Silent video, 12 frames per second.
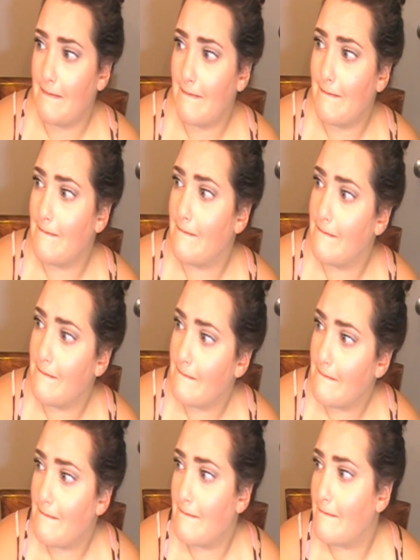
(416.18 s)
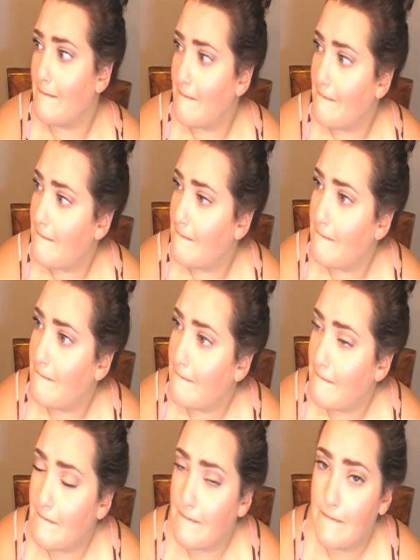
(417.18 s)

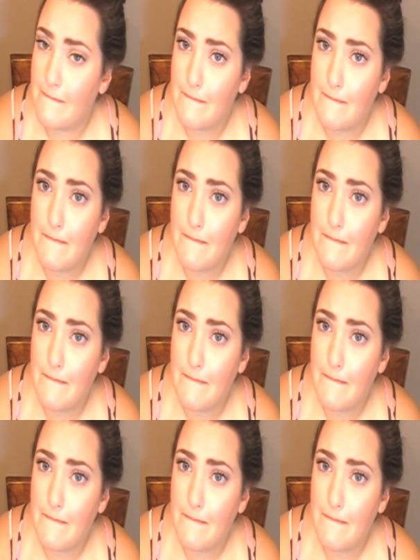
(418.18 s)
No one is speaking in this clip.